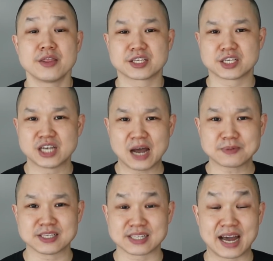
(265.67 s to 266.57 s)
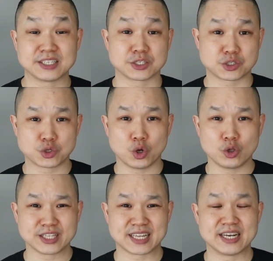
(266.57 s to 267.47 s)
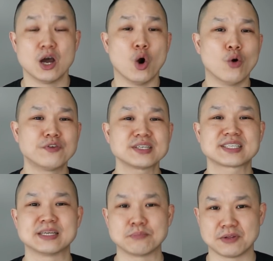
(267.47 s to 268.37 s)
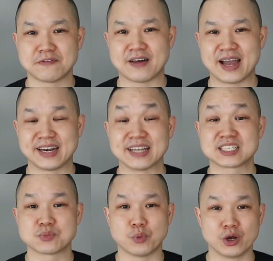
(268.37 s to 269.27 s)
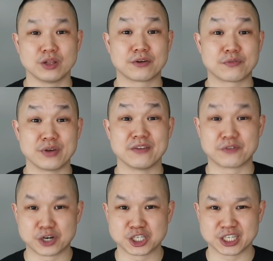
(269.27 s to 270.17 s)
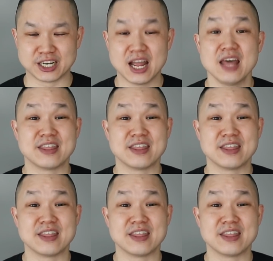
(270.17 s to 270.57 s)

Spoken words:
the synopsis I just told is an oversimplified and spoiler-free version.